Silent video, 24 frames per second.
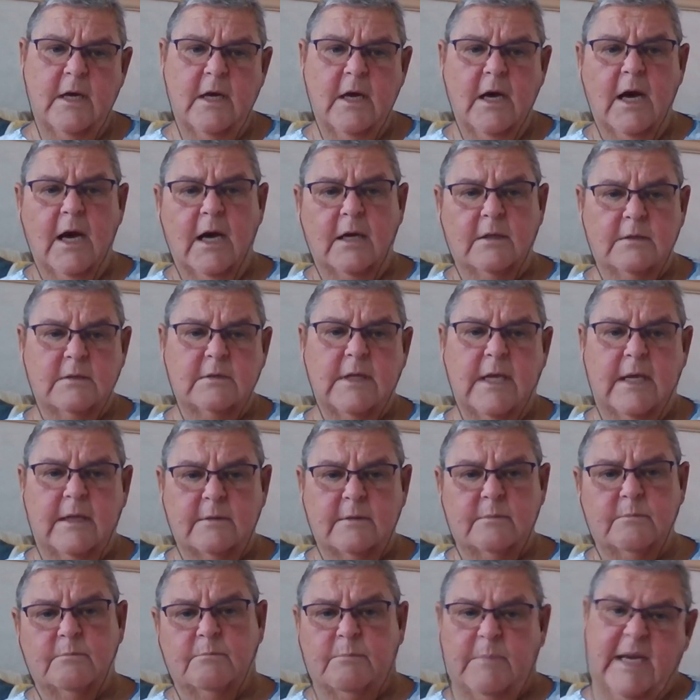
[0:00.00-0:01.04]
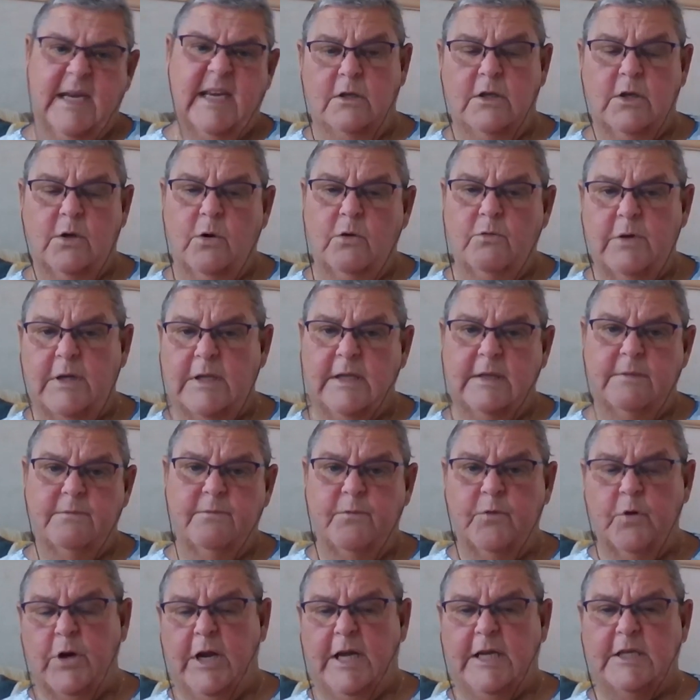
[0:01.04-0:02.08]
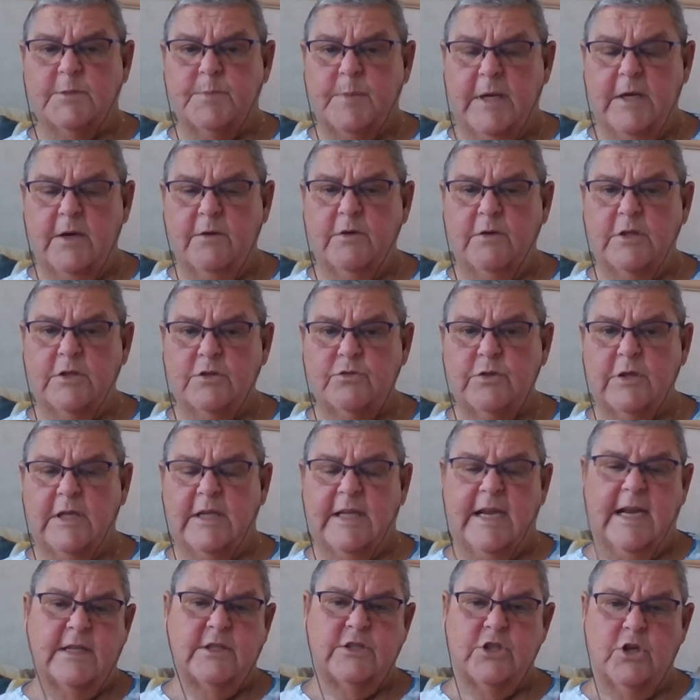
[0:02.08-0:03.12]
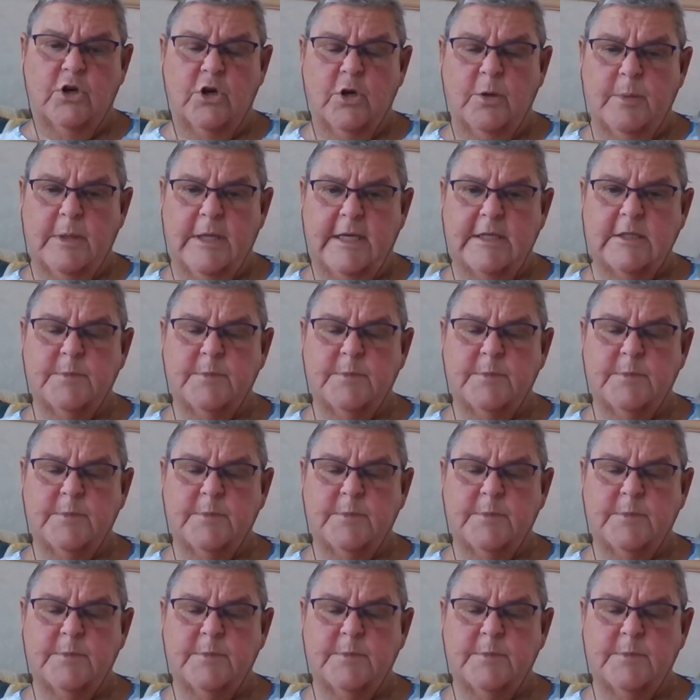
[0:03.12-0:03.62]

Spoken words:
and make it a really fun experience, really enjoyable